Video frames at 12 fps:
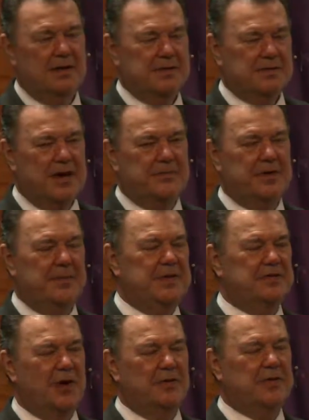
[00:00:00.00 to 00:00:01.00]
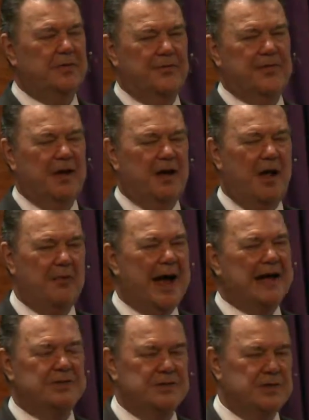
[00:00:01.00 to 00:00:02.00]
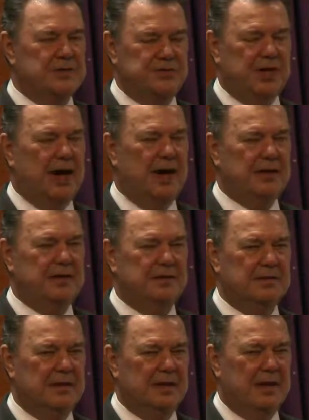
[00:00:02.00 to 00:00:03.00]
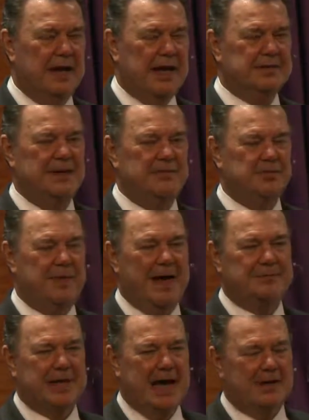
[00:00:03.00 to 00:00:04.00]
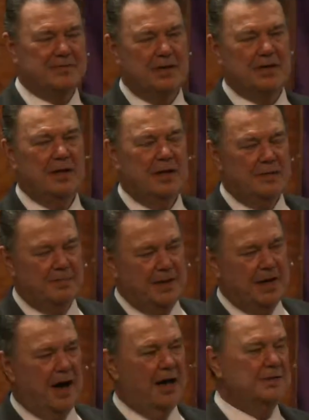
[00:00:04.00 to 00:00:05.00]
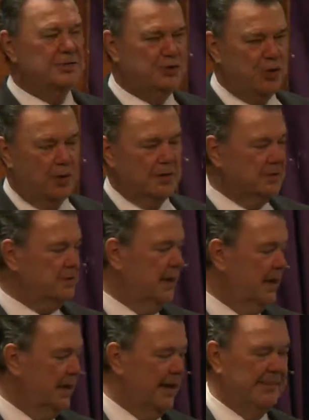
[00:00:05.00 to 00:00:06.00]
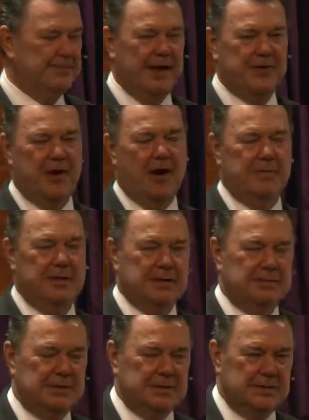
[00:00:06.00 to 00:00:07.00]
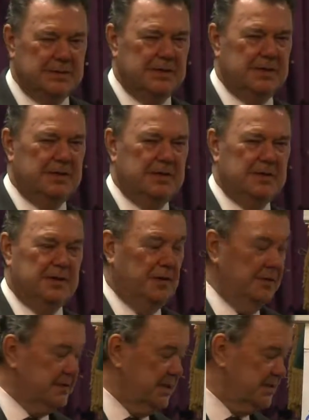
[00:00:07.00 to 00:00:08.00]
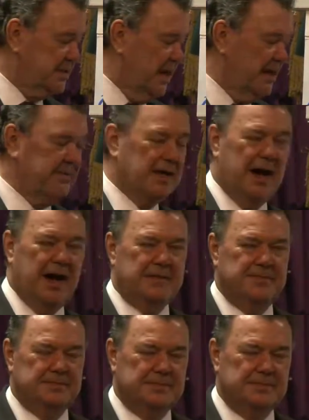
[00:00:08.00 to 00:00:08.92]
Suffered to be so to fulfill all righteousness, John, as he was baptizing beyond Jordan in Bethabara. Who is the Son of God?